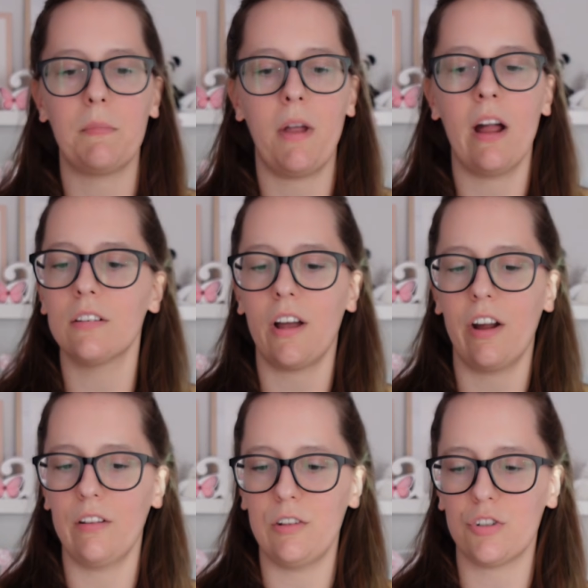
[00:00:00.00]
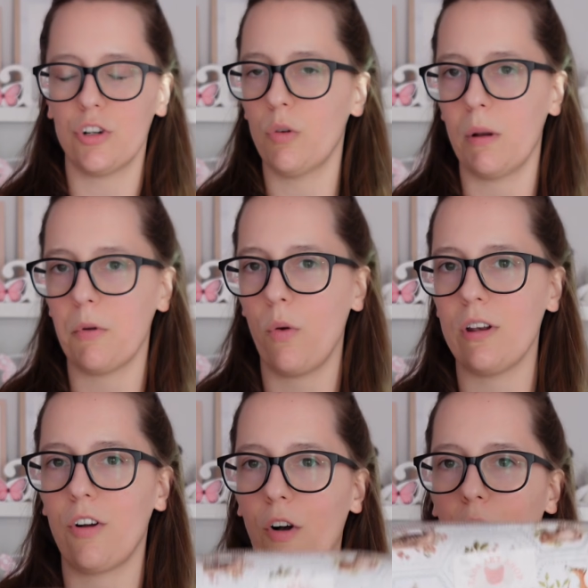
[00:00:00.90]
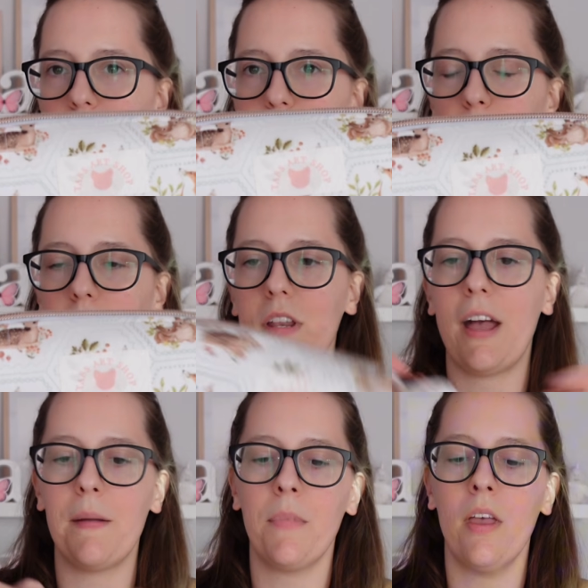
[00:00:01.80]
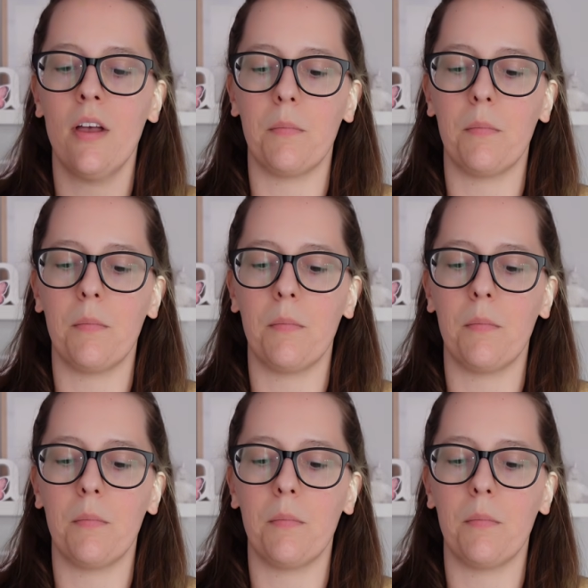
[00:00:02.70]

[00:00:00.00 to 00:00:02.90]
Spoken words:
I'm not entirely sure what I'm going to call this one yet,